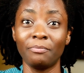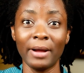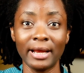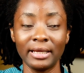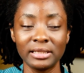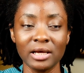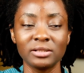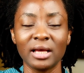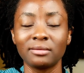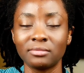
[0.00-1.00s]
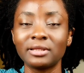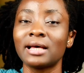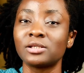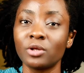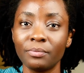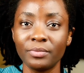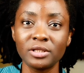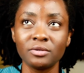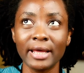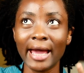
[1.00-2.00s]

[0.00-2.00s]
of panicked, I was like, that's not a big deal.